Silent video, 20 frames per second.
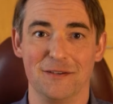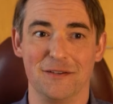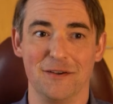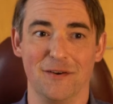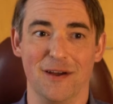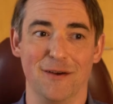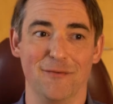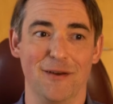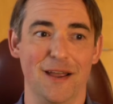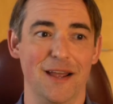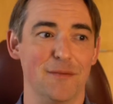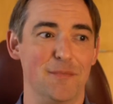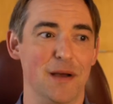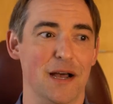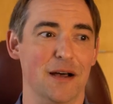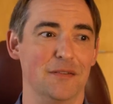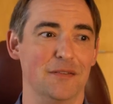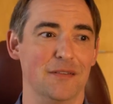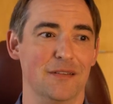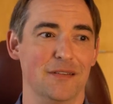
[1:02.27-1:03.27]
so I read
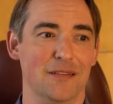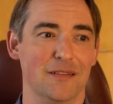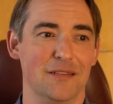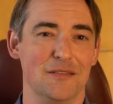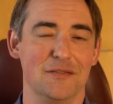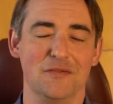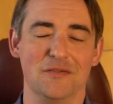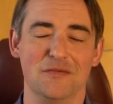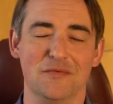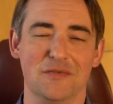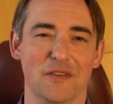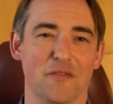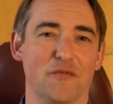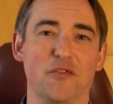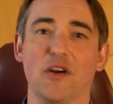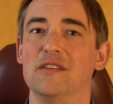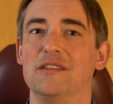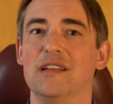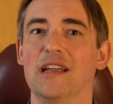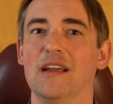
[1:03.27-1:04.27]
about the
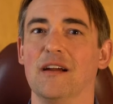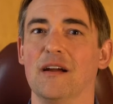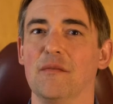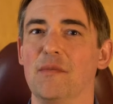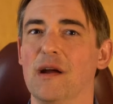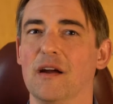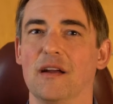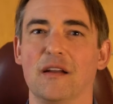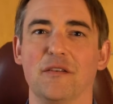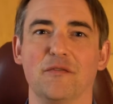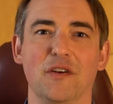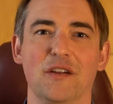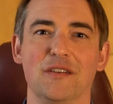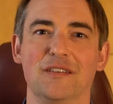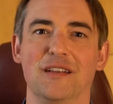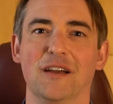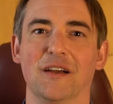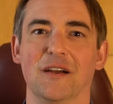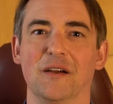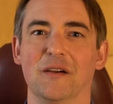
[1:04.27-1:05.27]
frontier, American
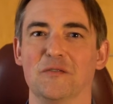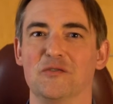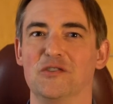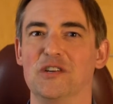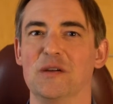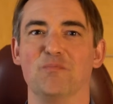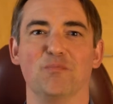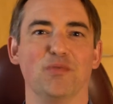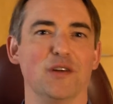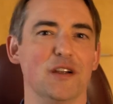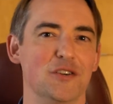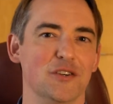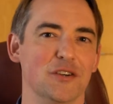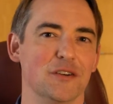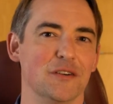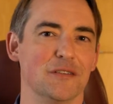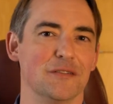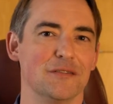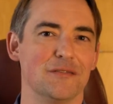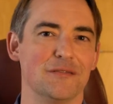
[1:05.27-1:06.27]
frontier, Jim
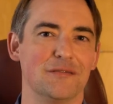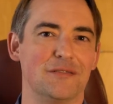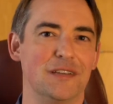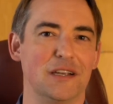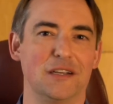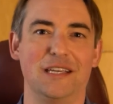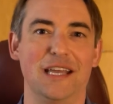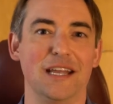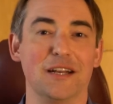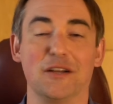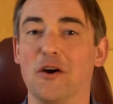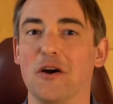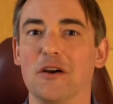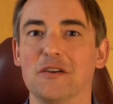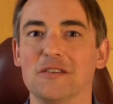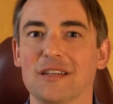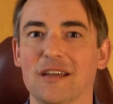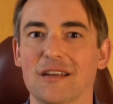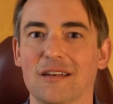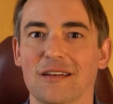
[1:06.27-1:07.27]
Bridger, Kit
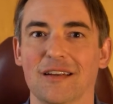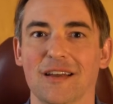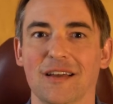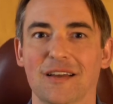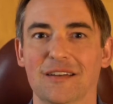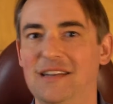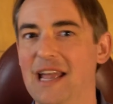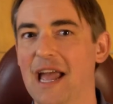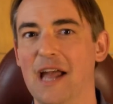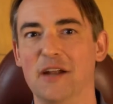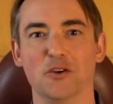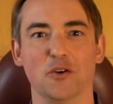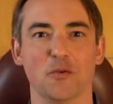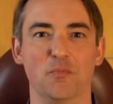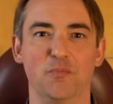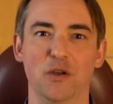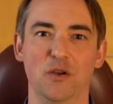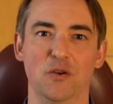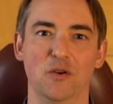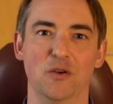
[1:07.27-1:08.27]
Carson, Daniel
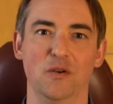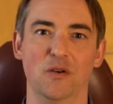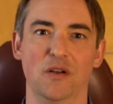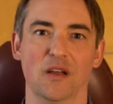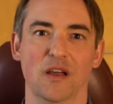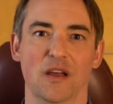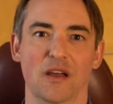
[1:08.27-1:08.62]
Boone,